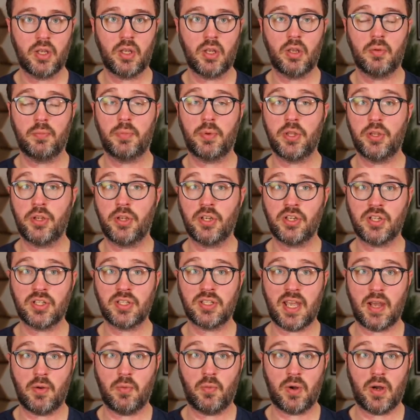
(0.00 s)
but you can just
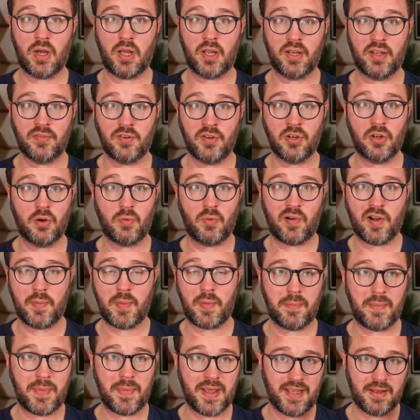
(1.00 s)
get one. If you're not worried
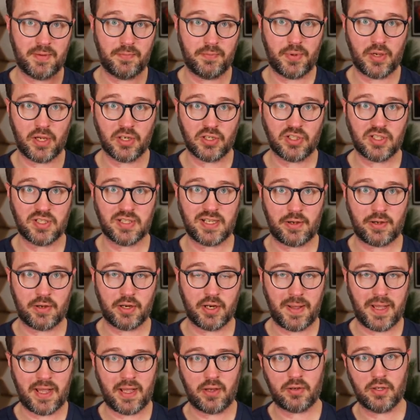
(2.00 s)
about making purchases out and
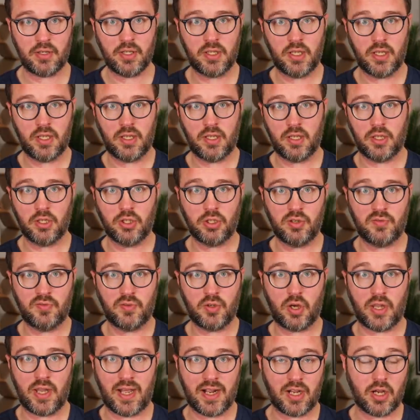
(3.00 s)
about, you've
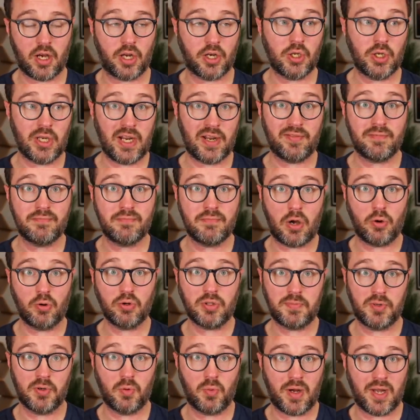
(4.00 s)
got that card and you can have
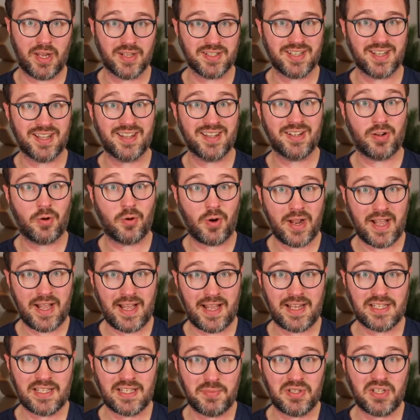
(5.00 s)
multiple ones. Quite
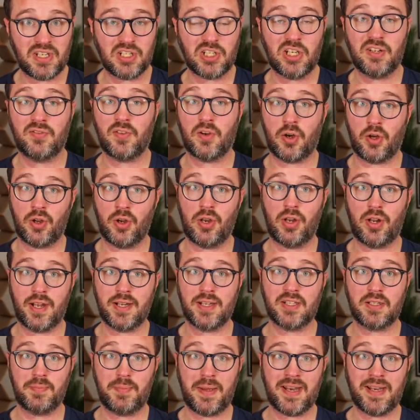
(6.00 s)
handy potentially for online
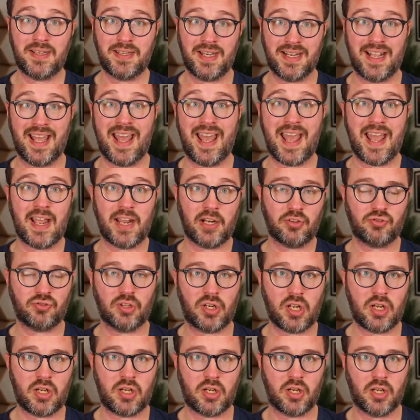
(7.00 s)
spending, extra
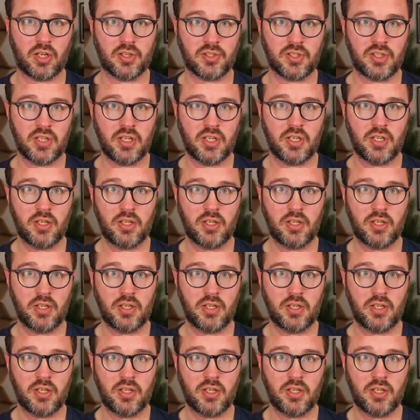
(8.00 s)
cards.